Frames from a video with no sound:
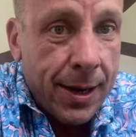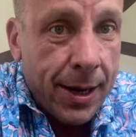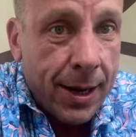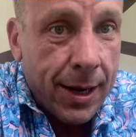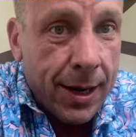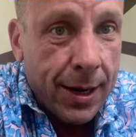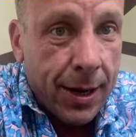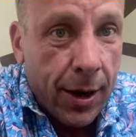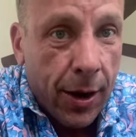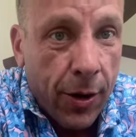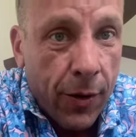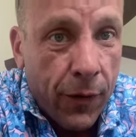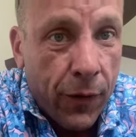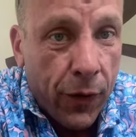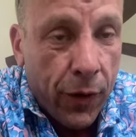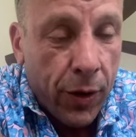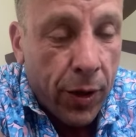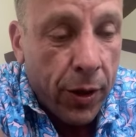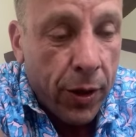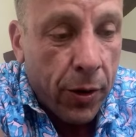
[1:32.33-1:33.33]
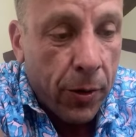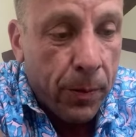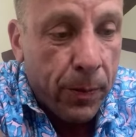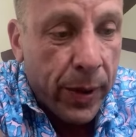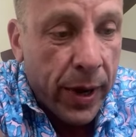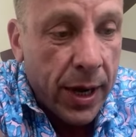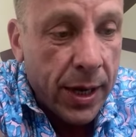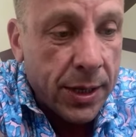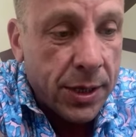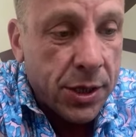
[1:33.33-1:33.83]
and go for a little
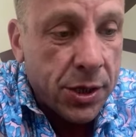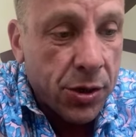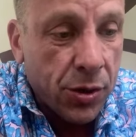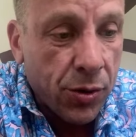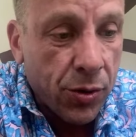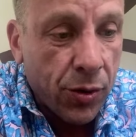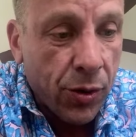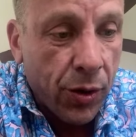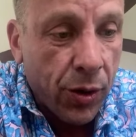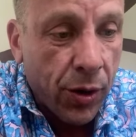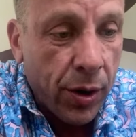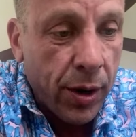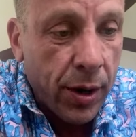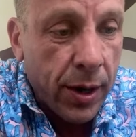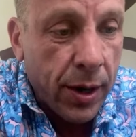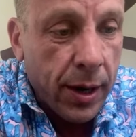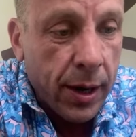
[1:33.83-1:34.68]
beach tour.